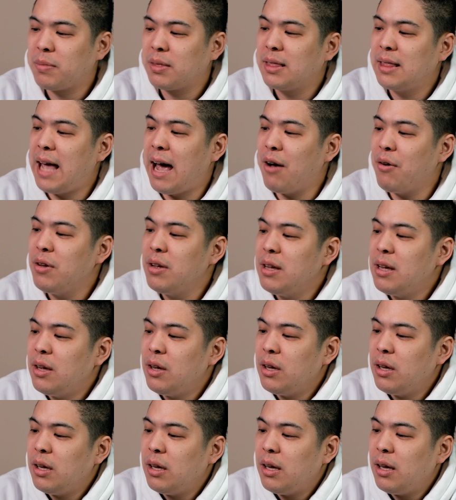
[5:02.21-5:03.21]
Now,
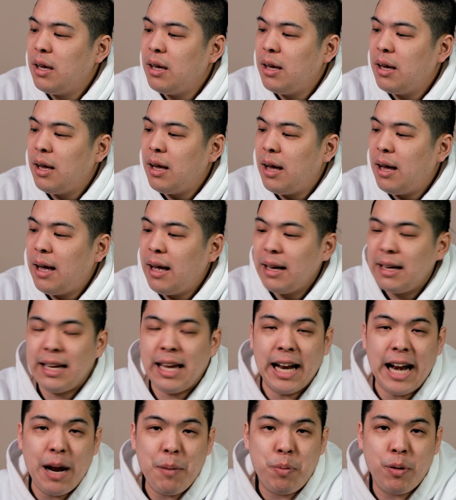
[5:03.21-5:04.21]

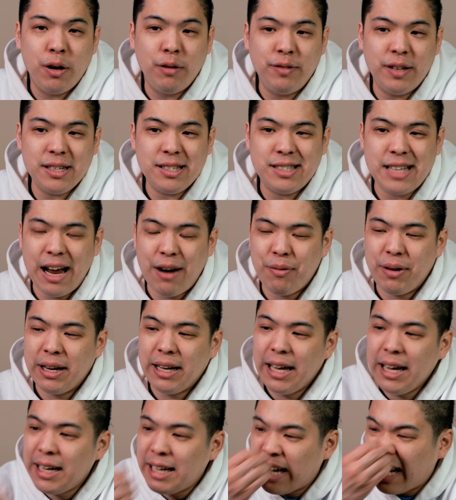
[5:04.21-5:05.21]
can I prove this? Not
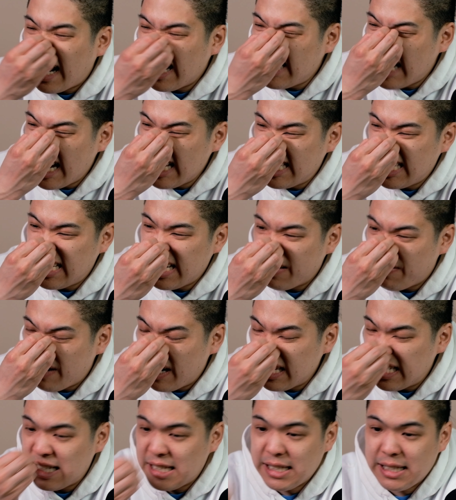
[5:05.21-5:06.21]
really. Can I taste the
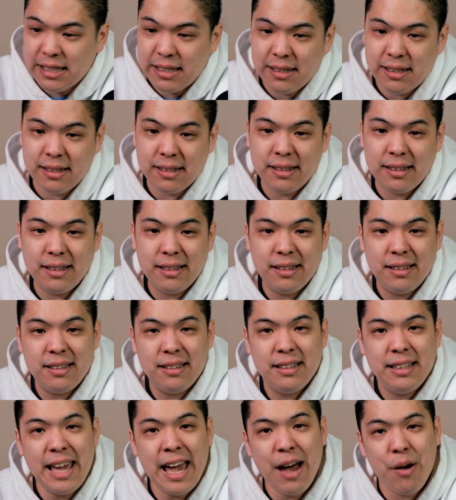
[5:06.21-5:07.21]
difference?
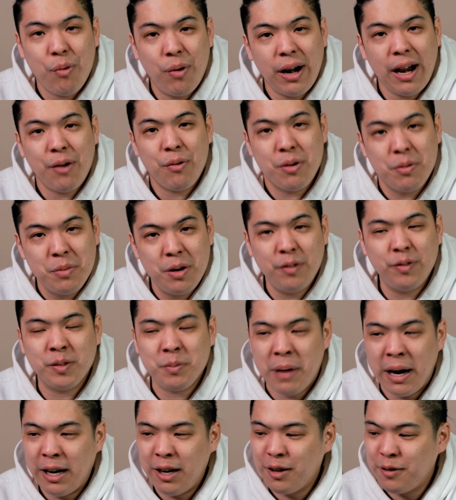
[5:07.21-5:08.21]
Yeah, when I remove the
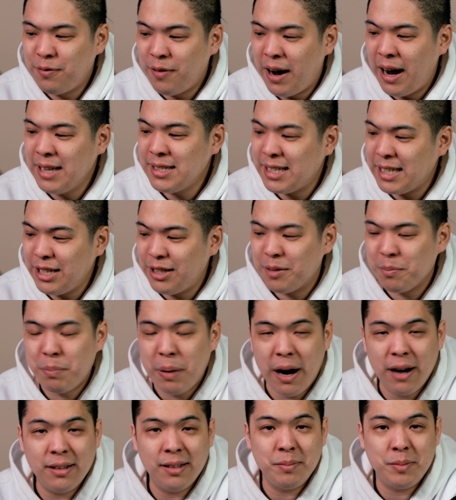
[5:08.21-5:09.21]
microfines and you
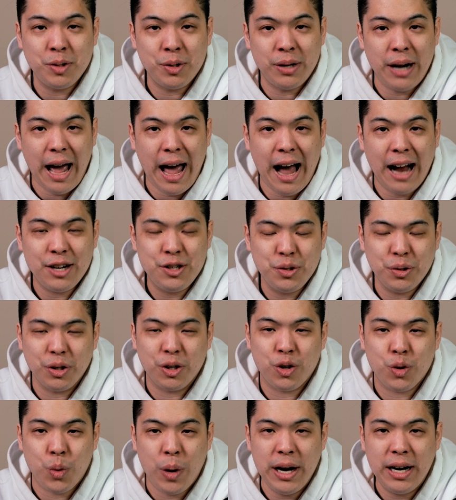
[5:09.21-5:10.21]
compare them to an actual
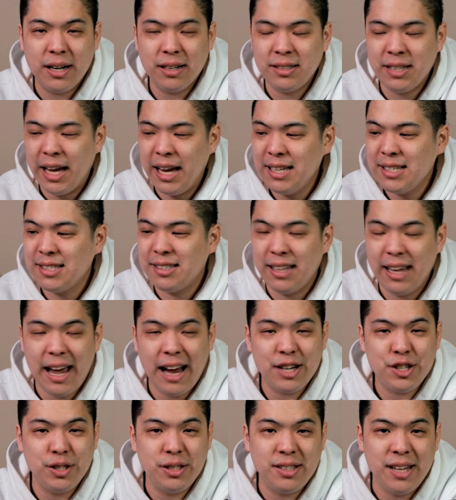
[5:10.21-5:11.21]
Quaker taste, they
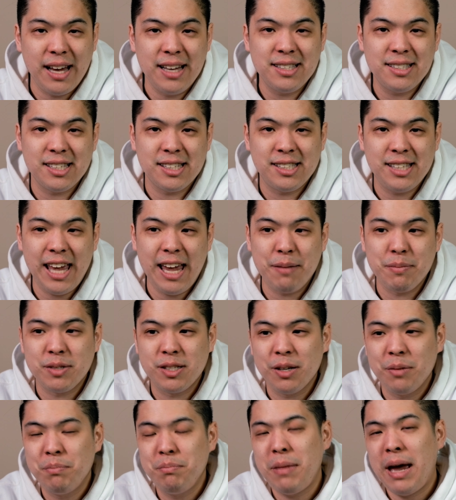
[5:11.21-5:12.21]
actually taste the same.
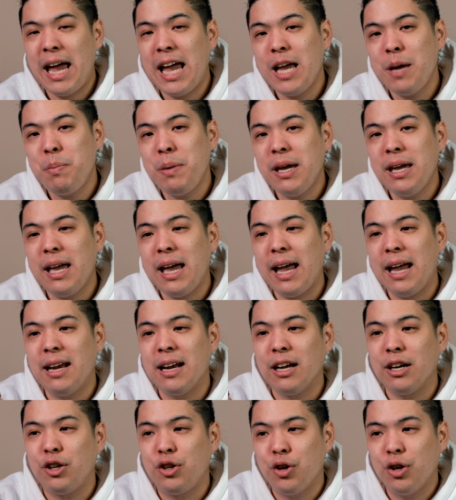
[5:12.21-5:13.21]
So maybe in
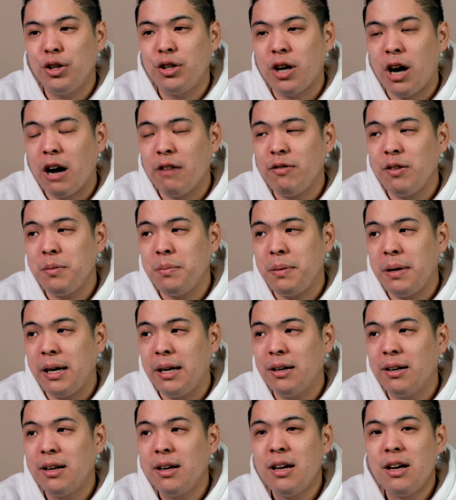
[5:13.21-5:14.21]
a good coffee
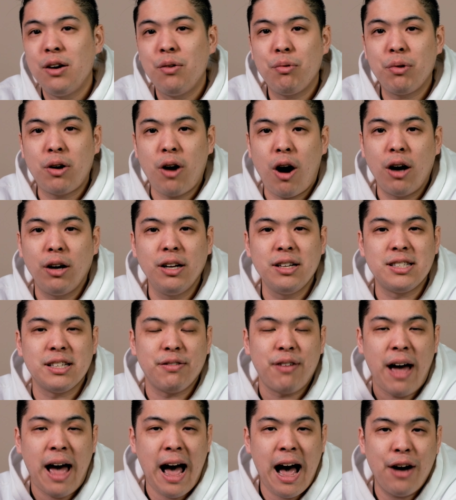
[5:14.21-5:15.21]
bean, regardless of
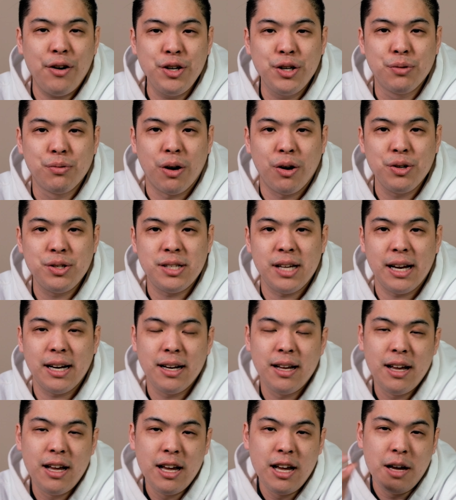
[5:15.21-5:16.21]
how you roast it,
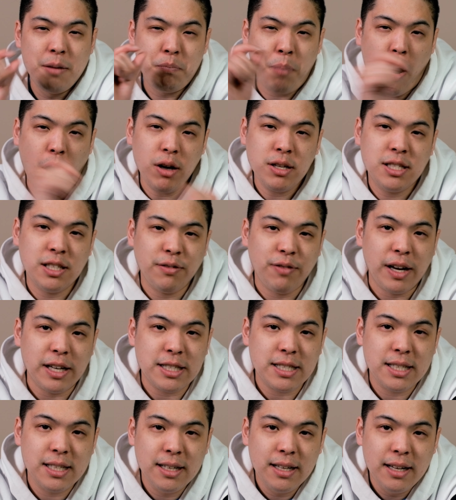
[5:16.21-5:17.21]
parts of
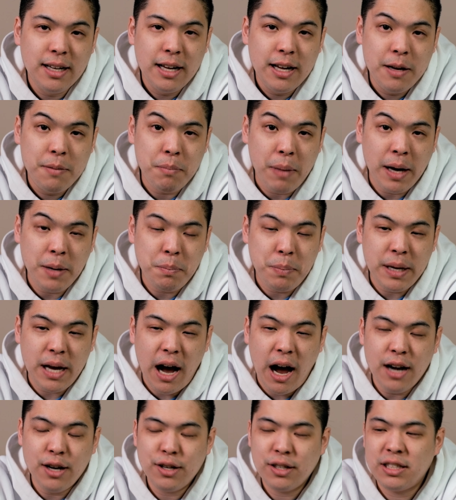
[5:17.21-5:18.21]
it might be
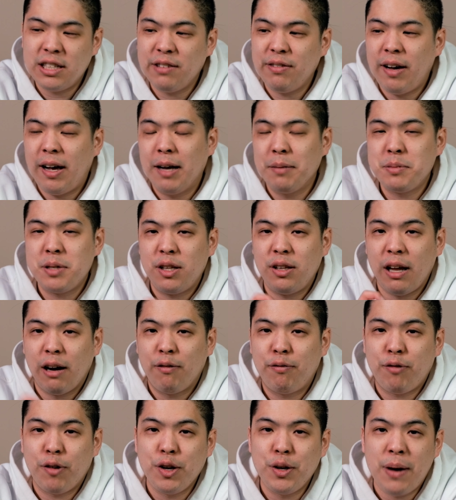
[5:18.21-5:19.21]
underdeveloped.
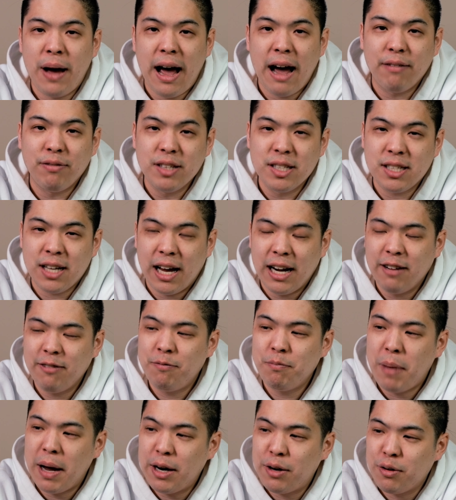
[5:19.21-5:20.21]
Therefore, you have this kind of
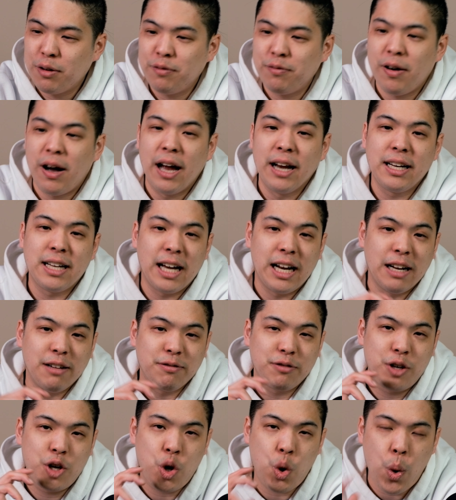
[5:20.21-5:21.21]
microfine, kind
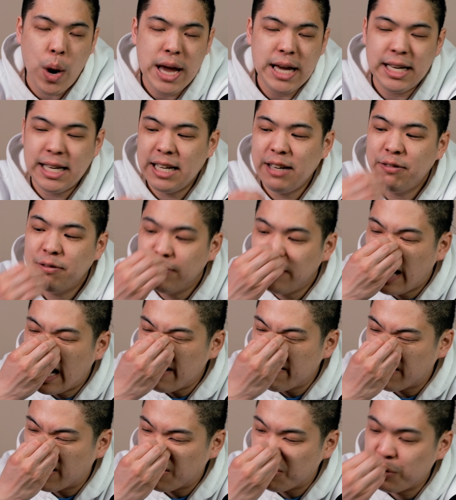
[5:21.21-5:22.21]
of Quakey
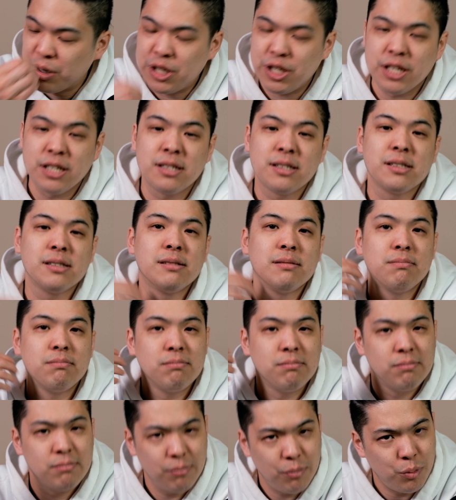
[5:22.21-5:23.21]
flavor, which is
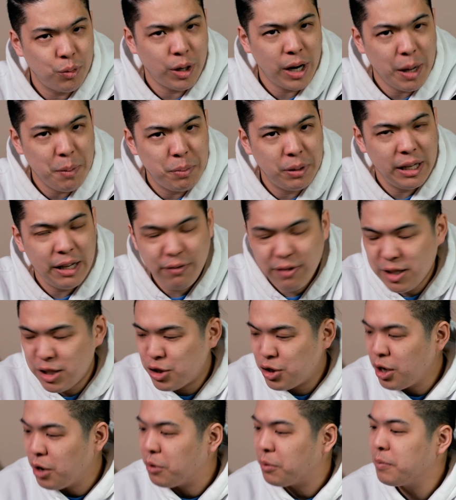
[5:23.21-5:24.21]
what I believe is
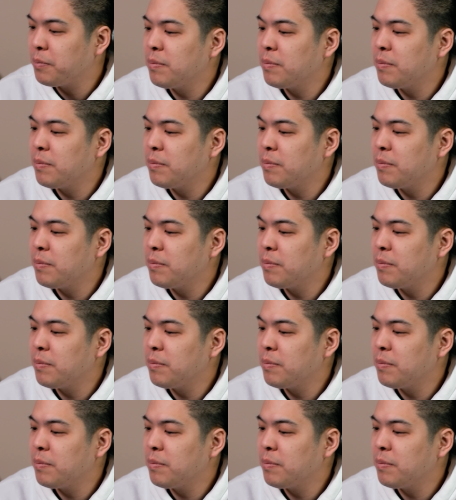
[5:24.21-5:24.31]
true.